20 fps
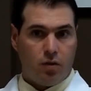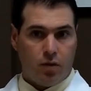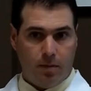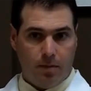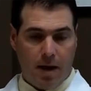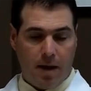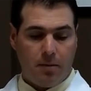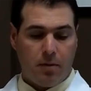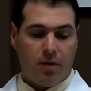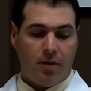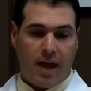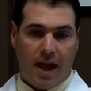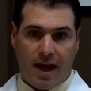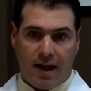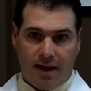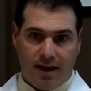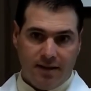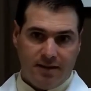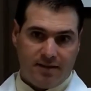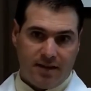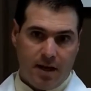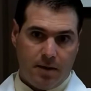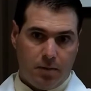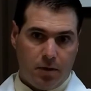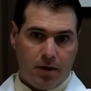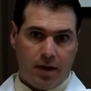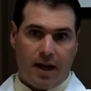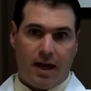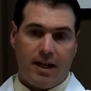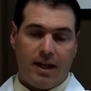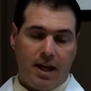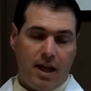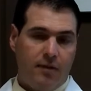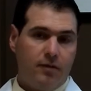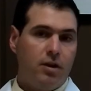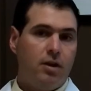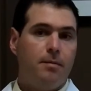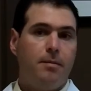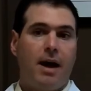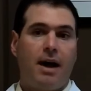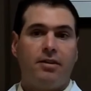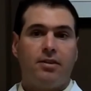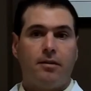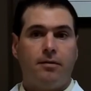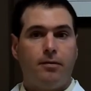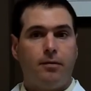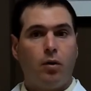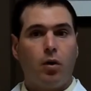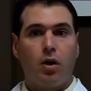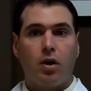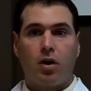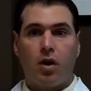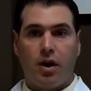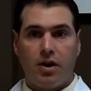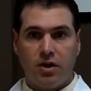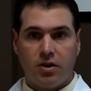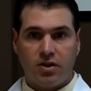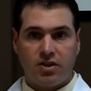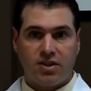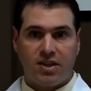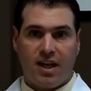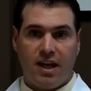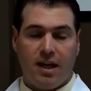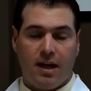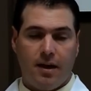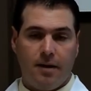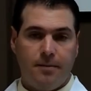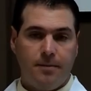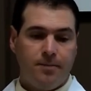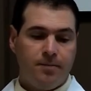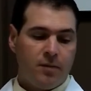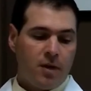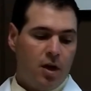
Remember that example that I gave you about the fork on your skin.